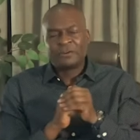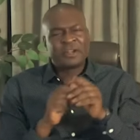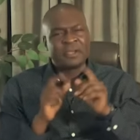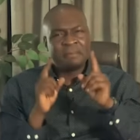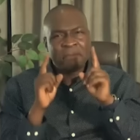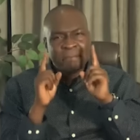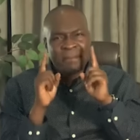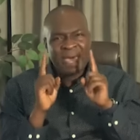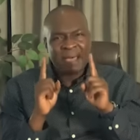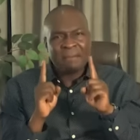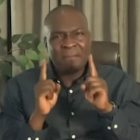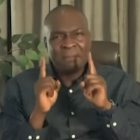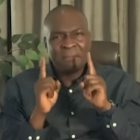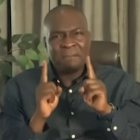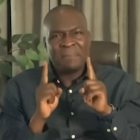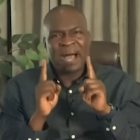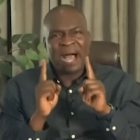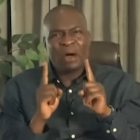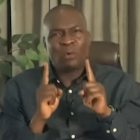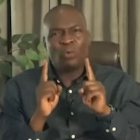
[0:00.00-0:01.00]

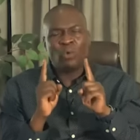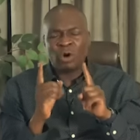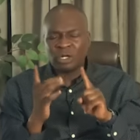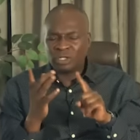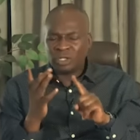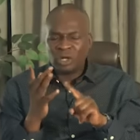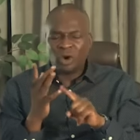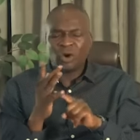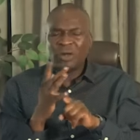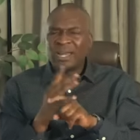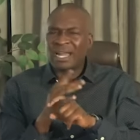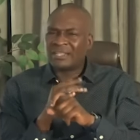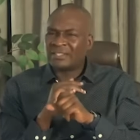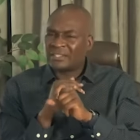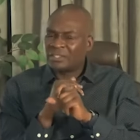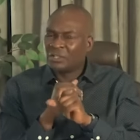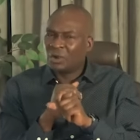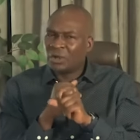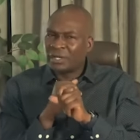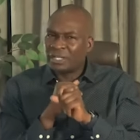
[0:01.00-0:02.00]
Remember what God
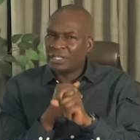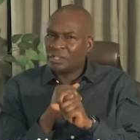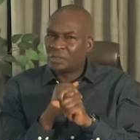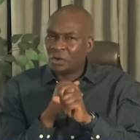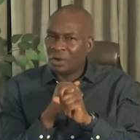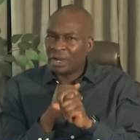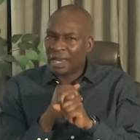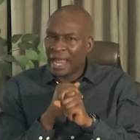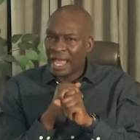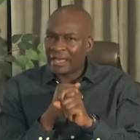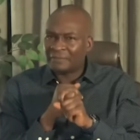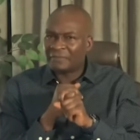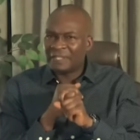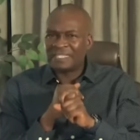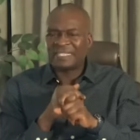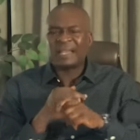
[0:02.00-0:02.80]
has done in your life.